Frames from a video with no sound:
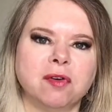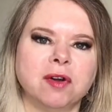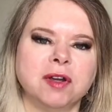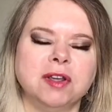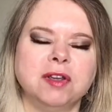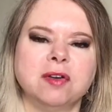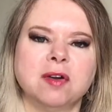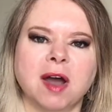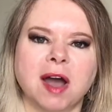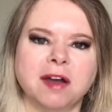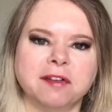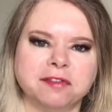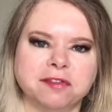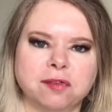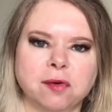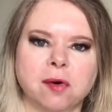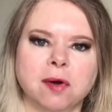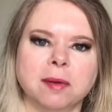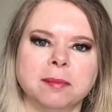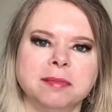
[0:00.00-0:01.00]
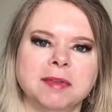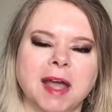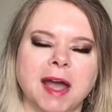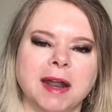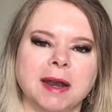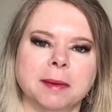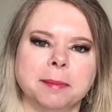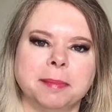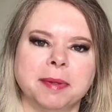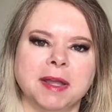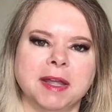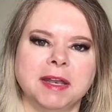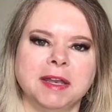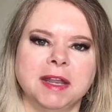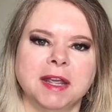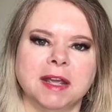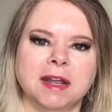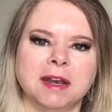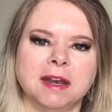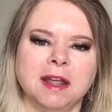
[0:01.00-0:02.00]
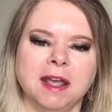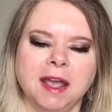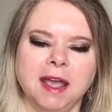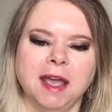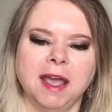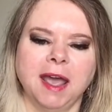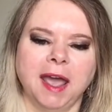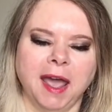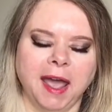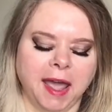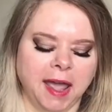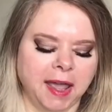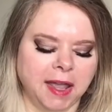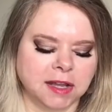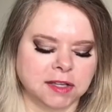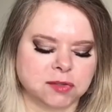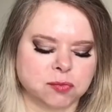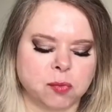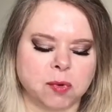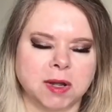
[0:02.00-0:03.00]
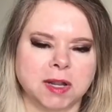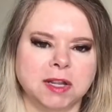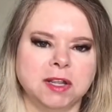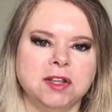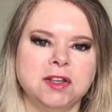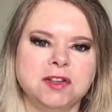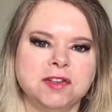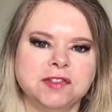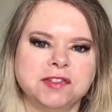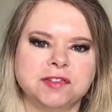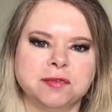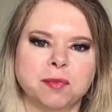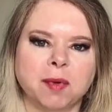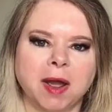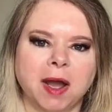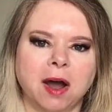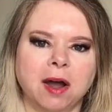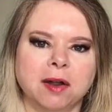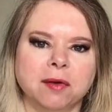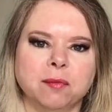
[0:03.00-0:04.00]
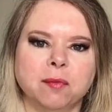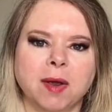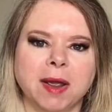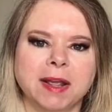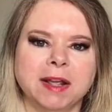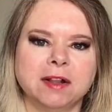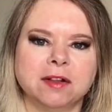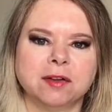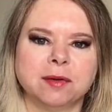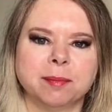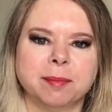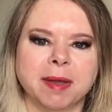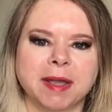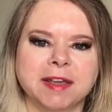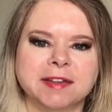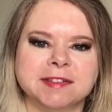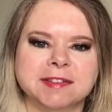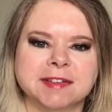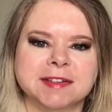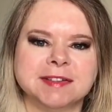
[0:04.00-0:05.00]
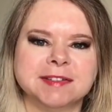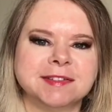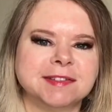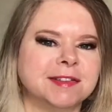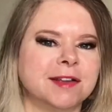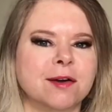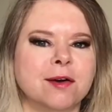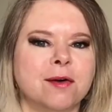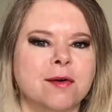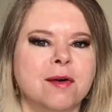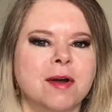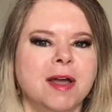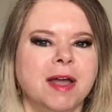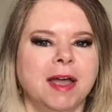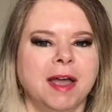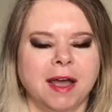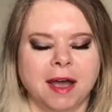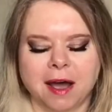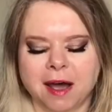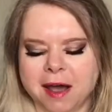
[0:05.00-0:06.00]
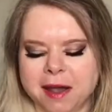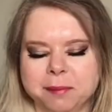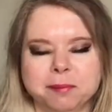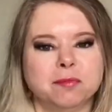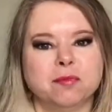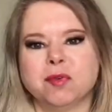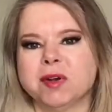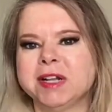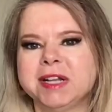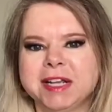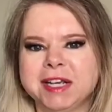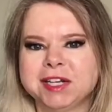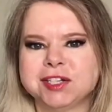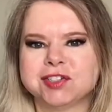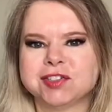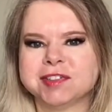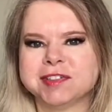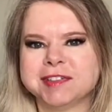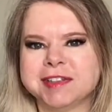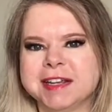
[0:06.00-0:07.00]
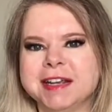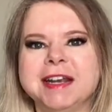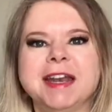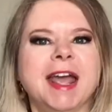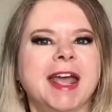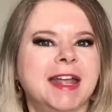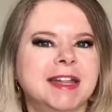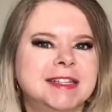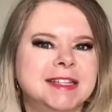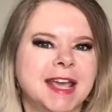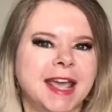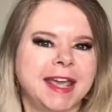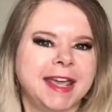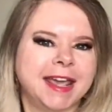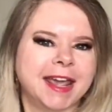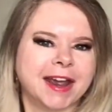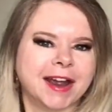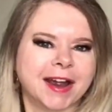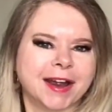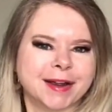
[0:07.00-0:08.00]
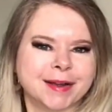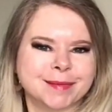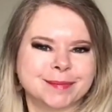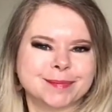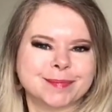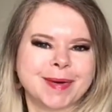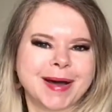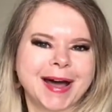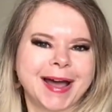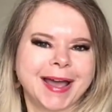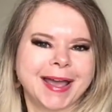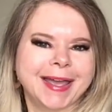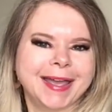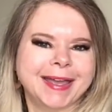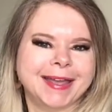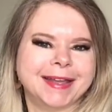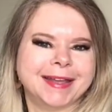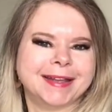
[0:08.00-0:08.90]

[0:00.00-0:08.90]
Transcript: you have formed that opinion and what you use re on regular basis. So I'm really interested and take care. Bye.